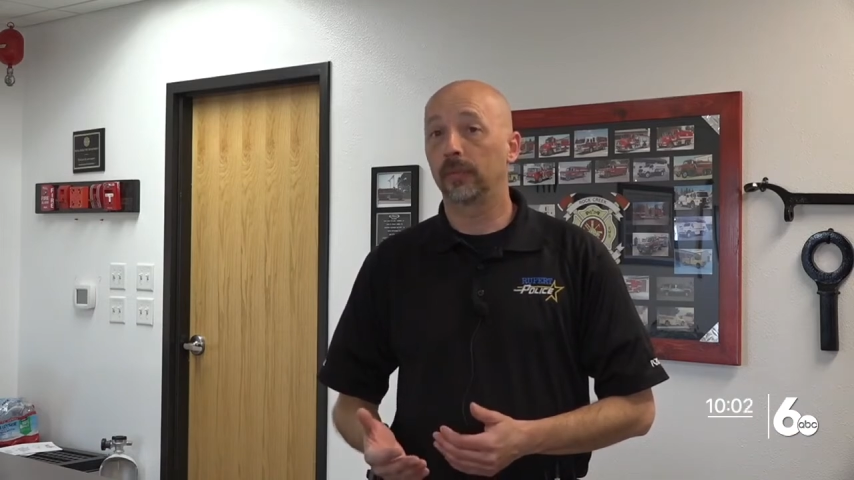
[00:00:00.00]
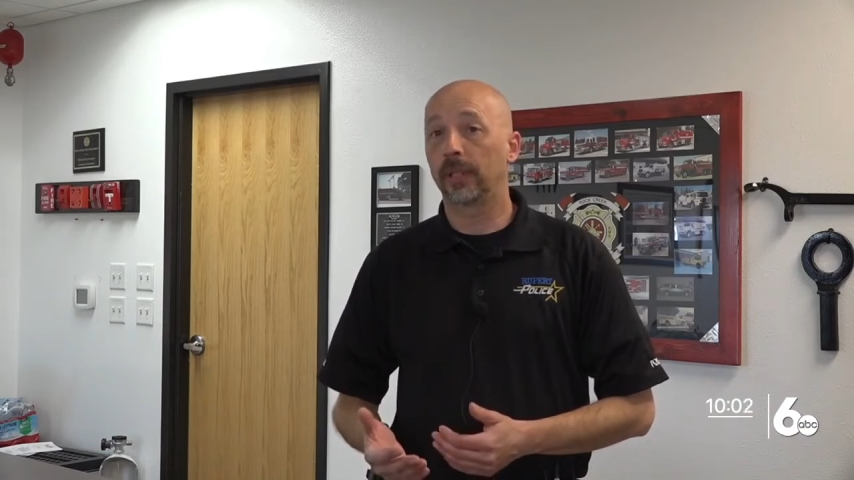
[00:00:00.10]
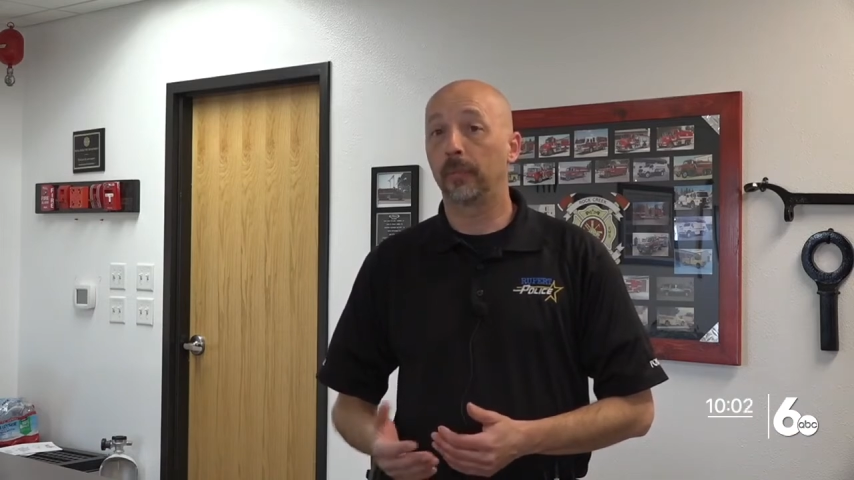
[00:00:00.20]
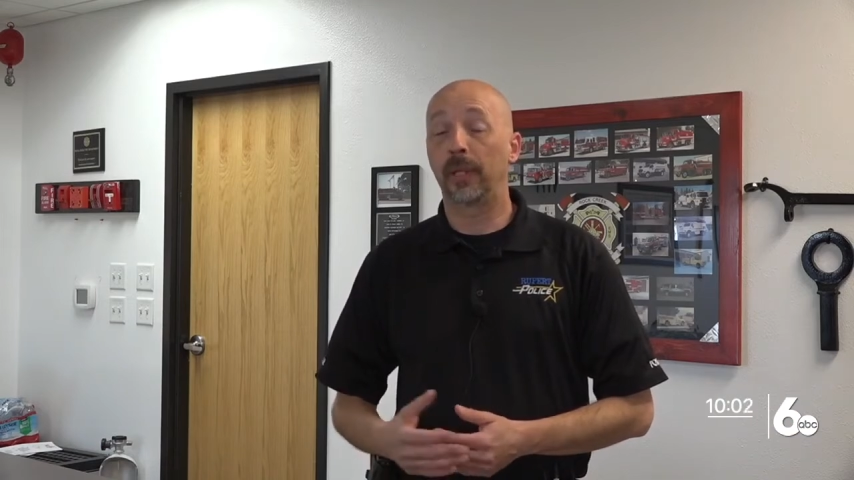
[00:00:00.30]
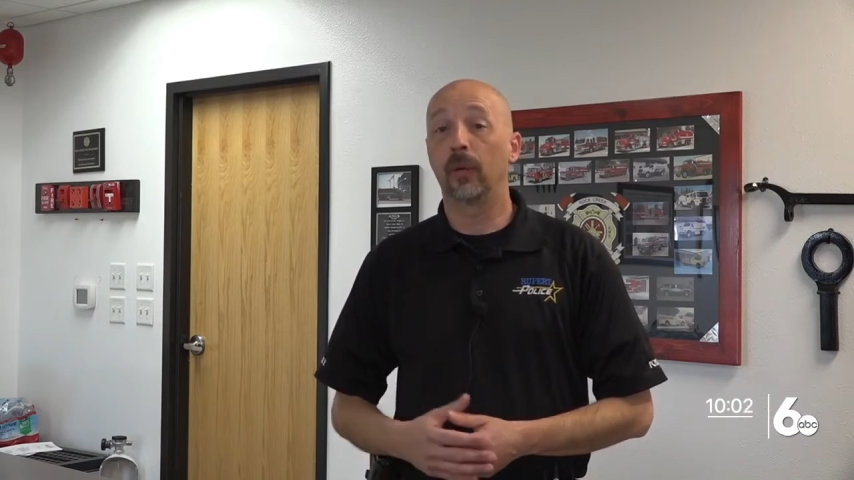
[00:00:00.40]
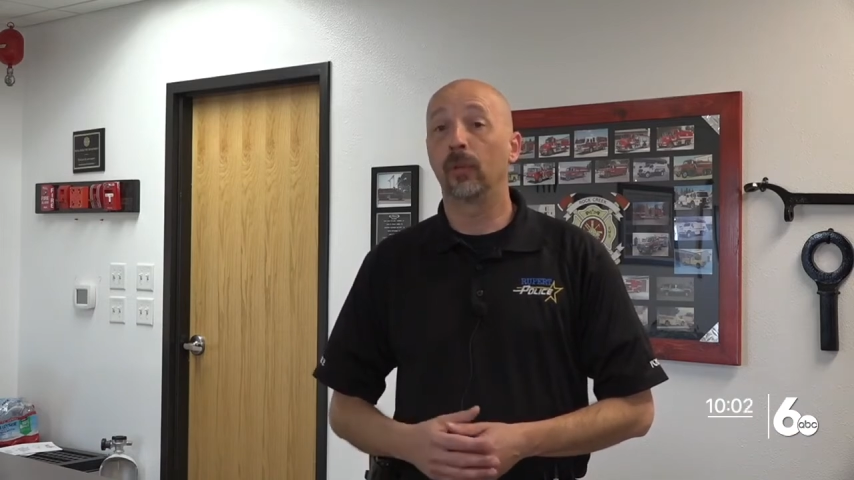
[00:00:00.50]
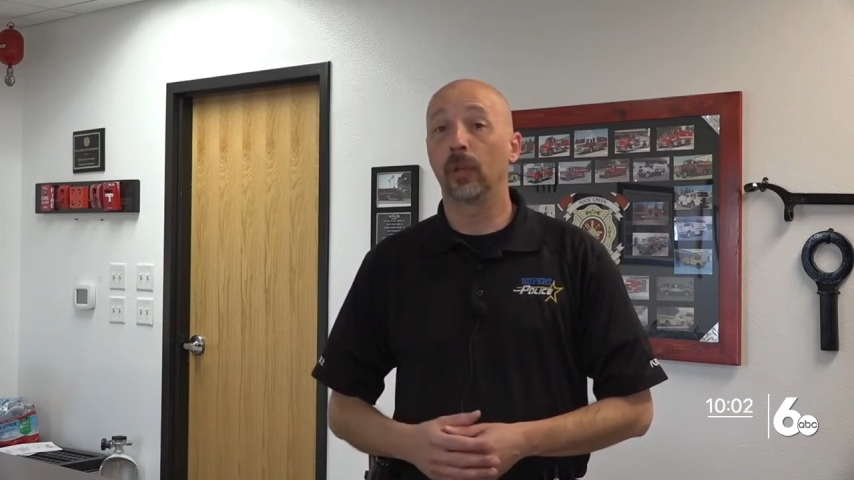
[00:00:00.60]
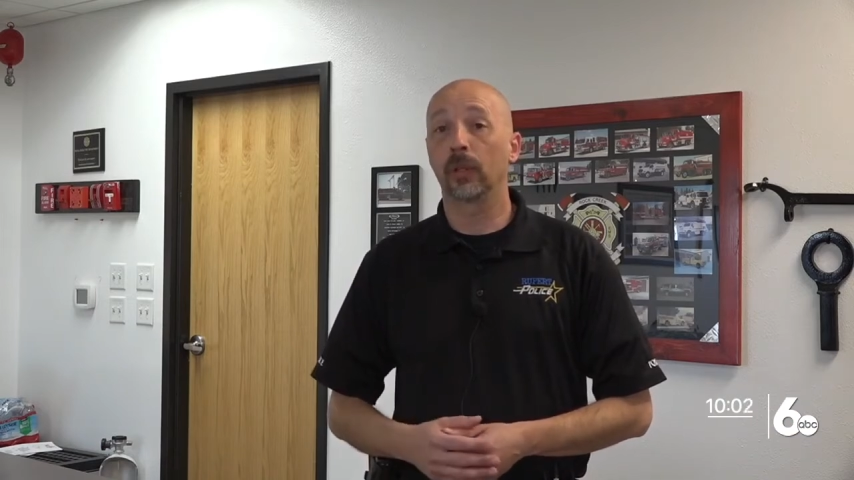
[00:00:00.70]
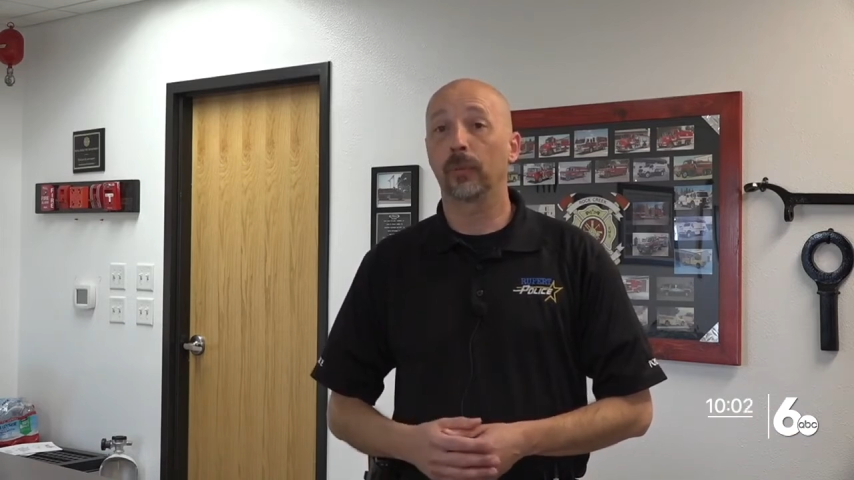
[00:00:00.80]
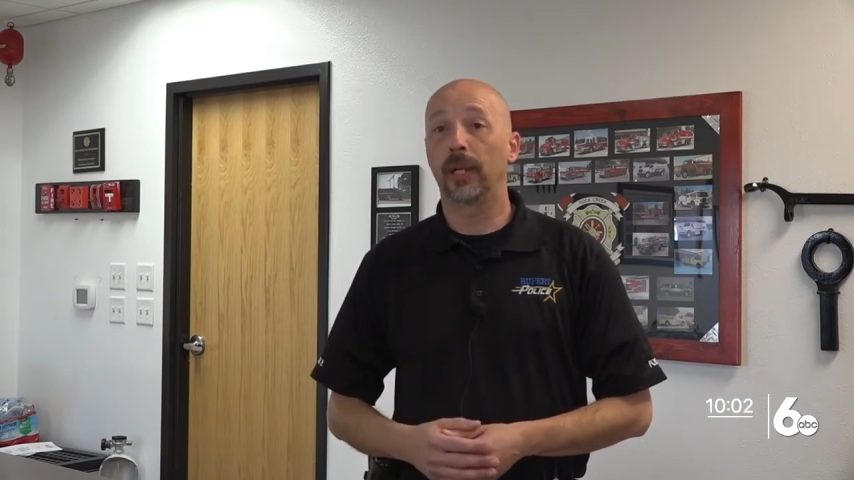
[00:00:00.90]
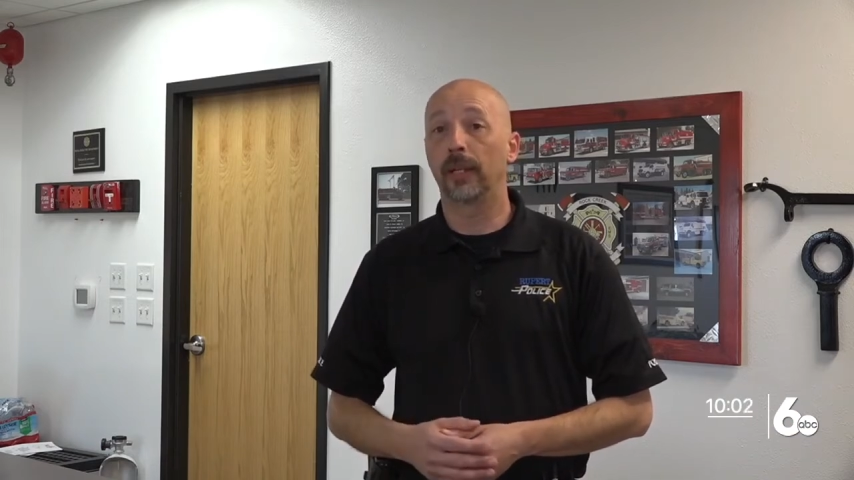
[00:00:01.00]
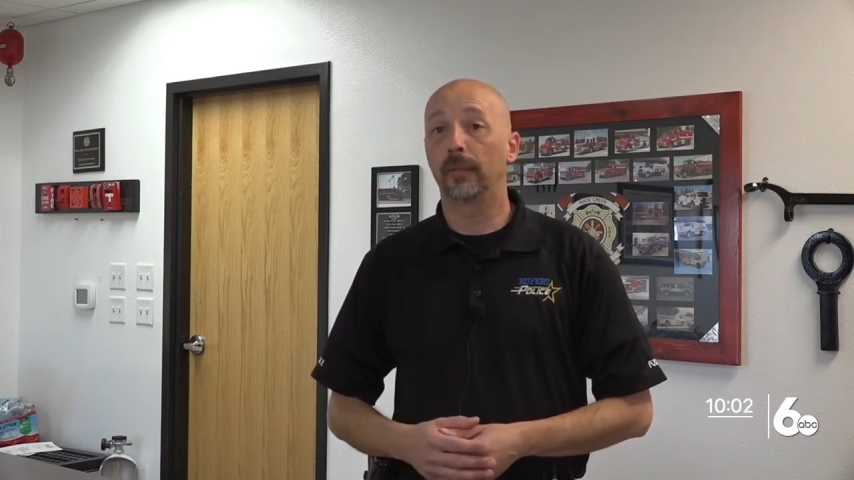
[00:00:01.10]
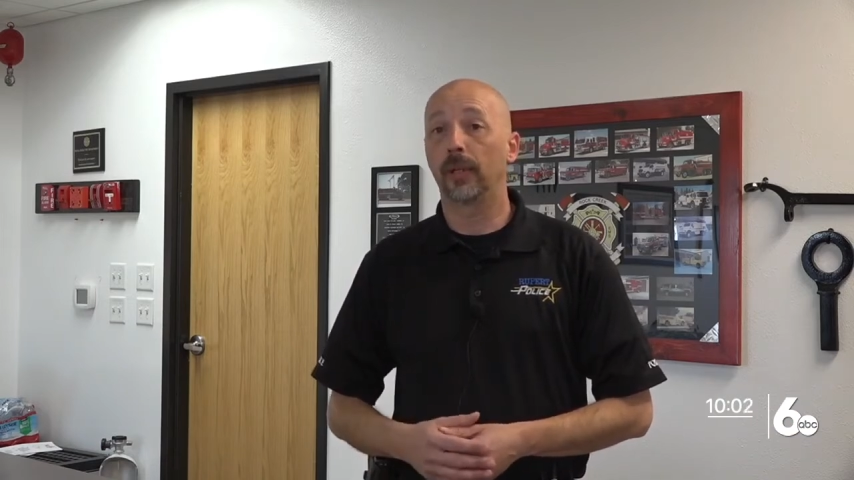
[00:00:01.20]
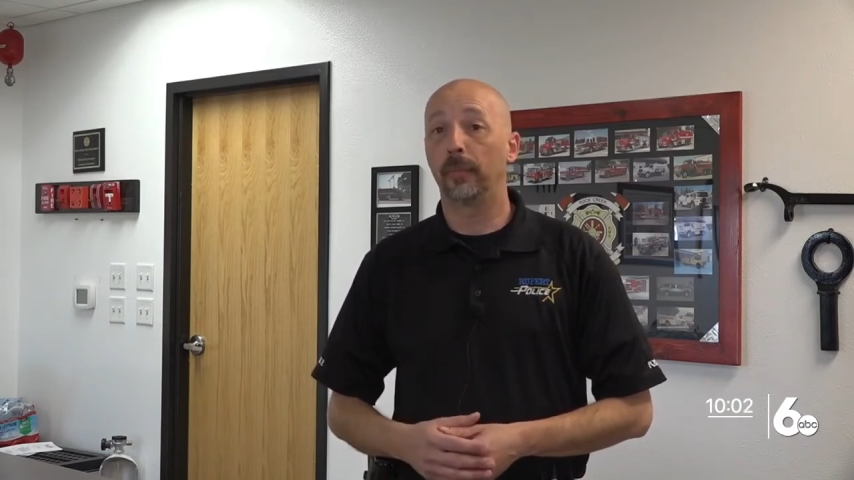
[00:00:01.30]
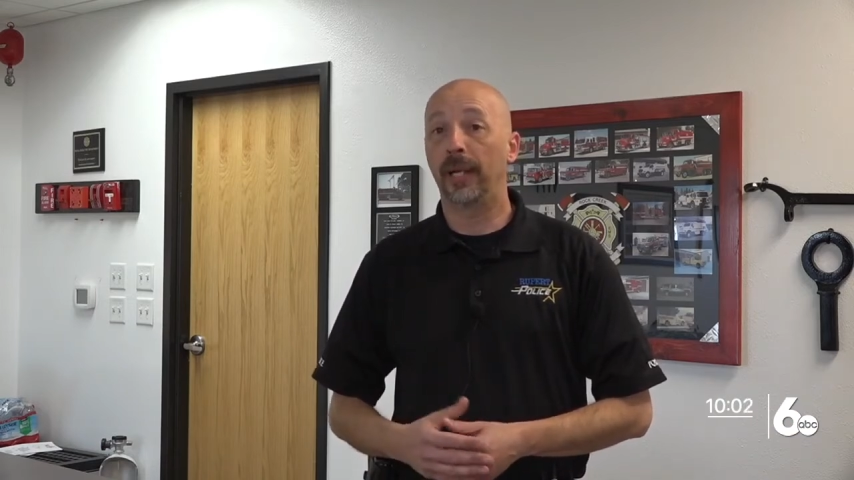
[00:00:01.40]
they could be overlooked by
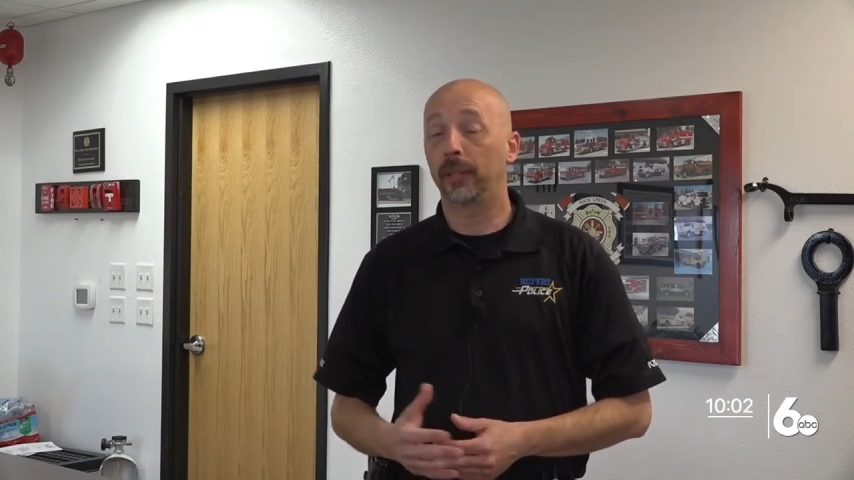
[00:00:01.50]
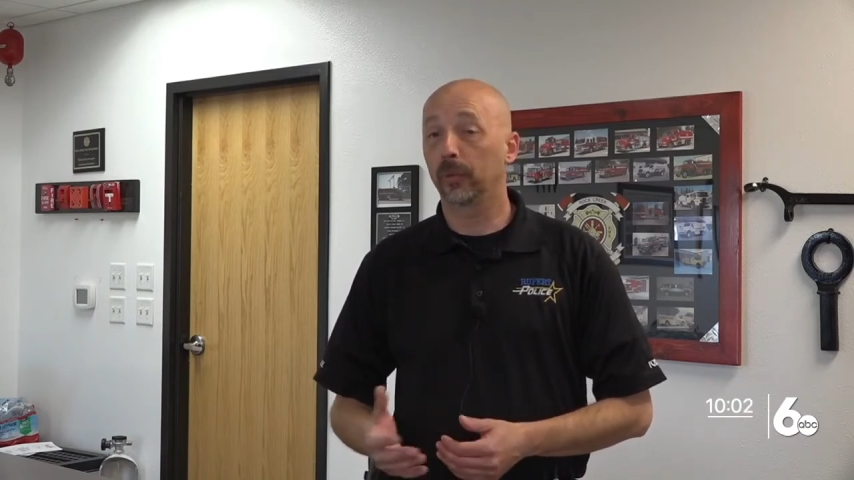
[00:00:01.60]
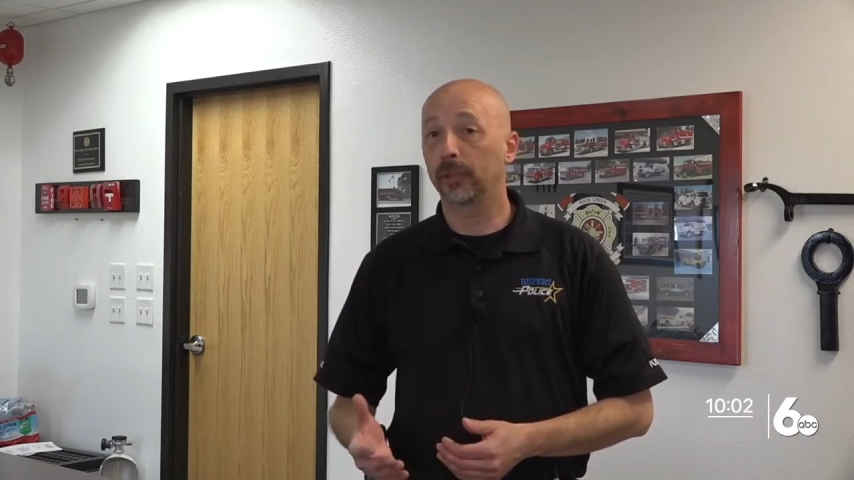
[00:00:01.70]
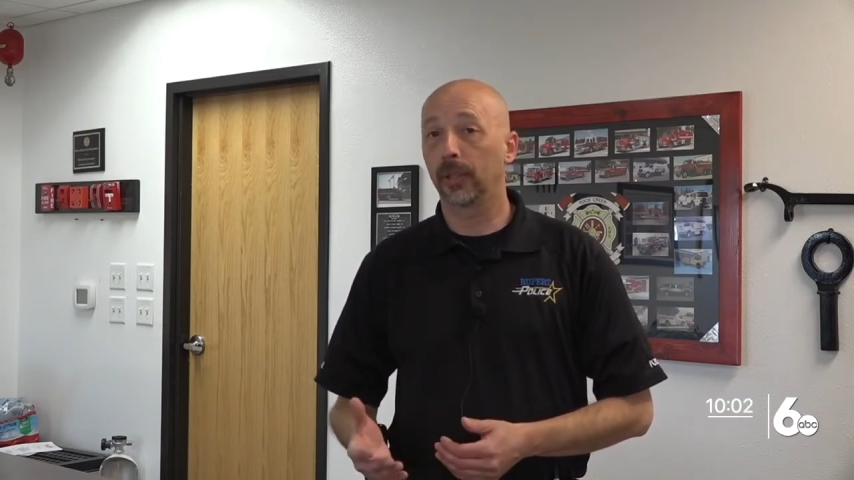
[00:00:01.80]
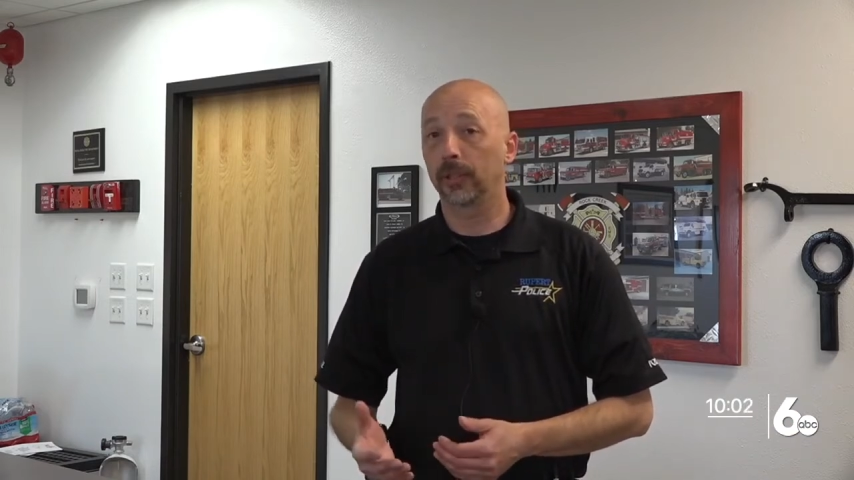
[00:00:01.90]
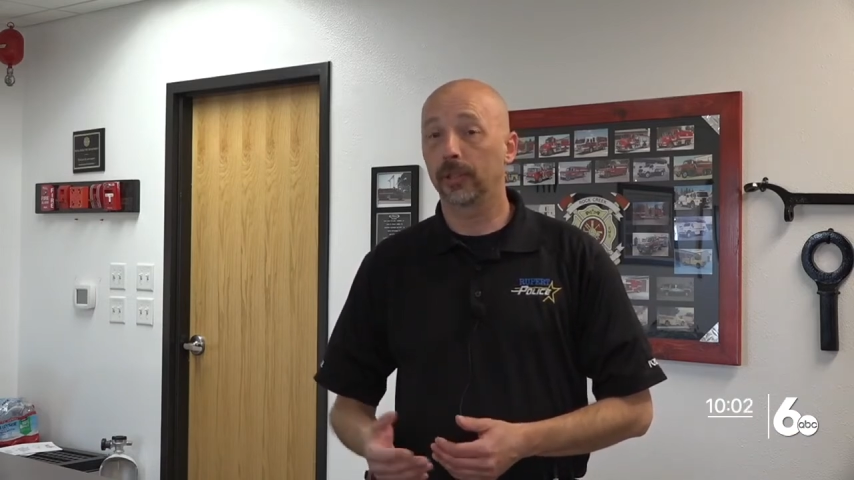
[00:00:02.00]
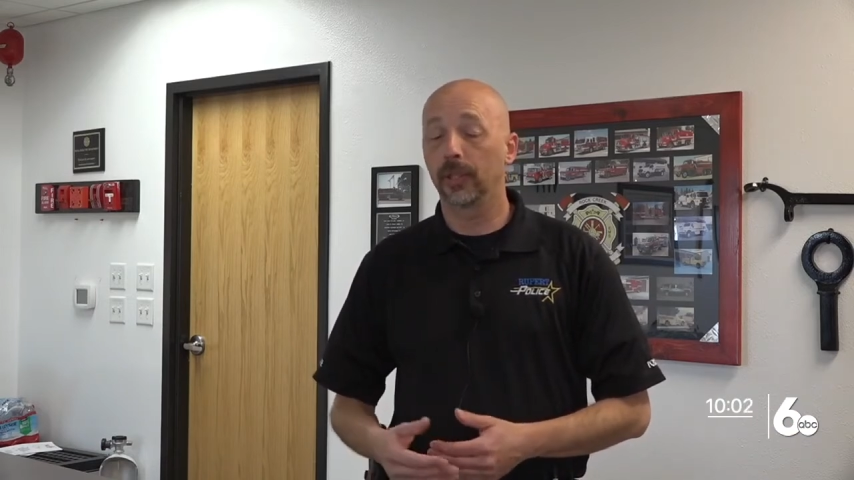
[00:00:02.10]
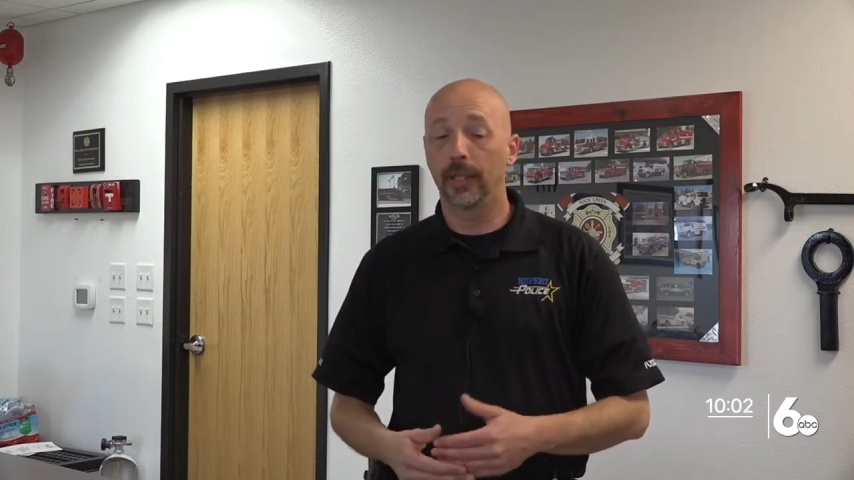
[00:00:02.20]
a manual search.